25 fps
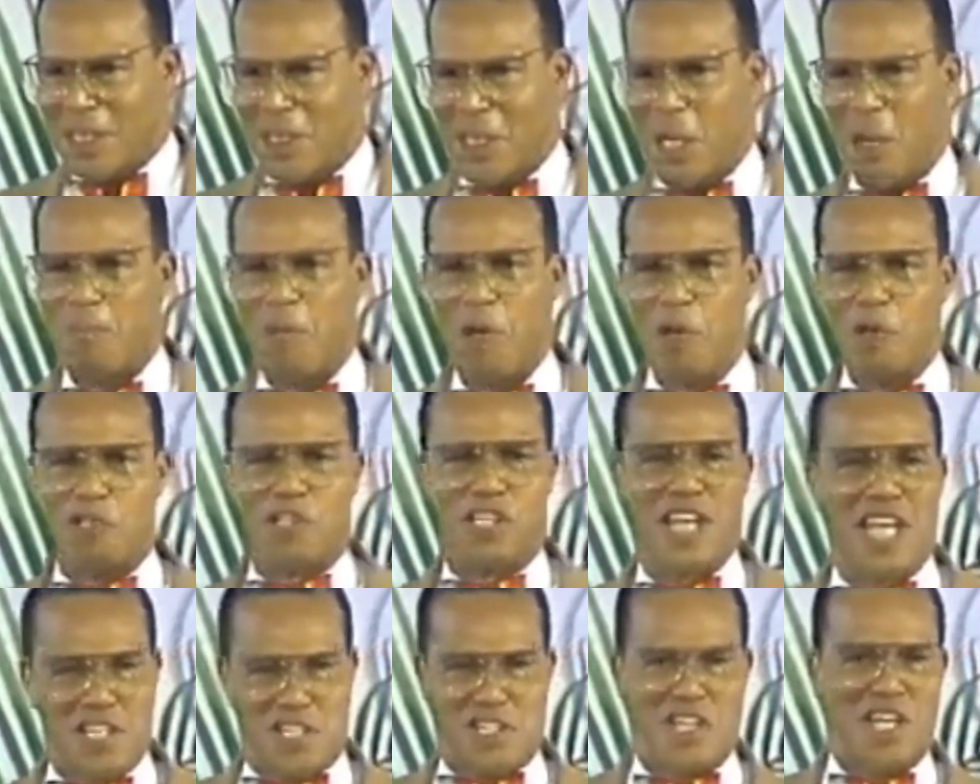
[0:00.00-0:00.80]
The
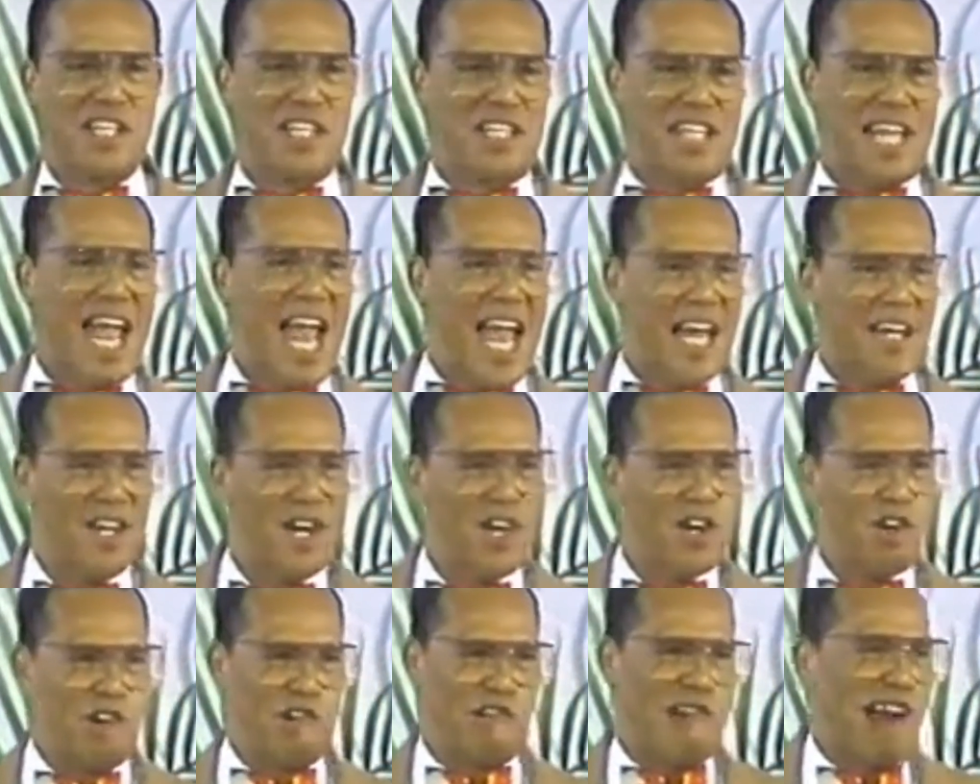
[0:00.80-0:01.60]
musician can't
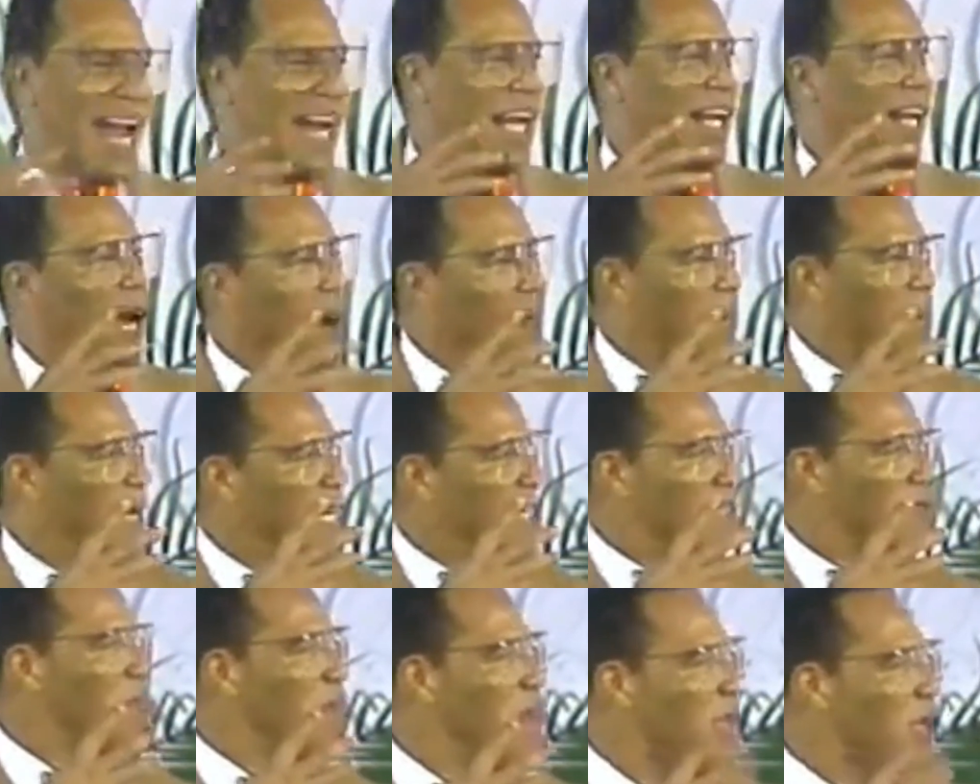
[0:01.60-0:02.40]
crank up
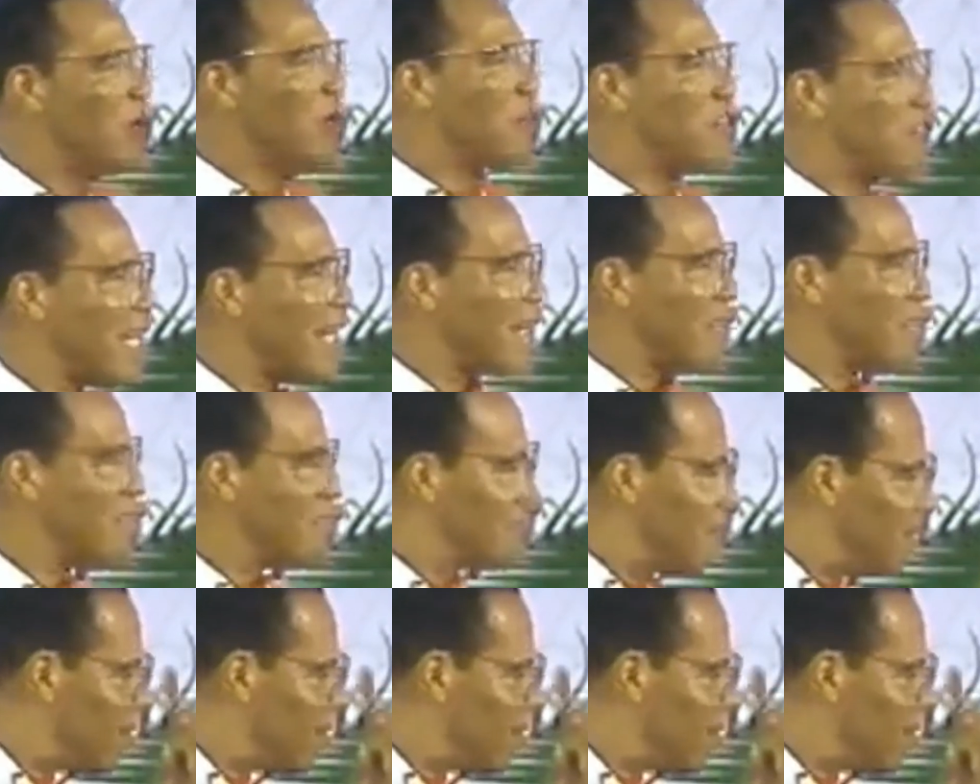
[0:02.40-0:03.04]
his music.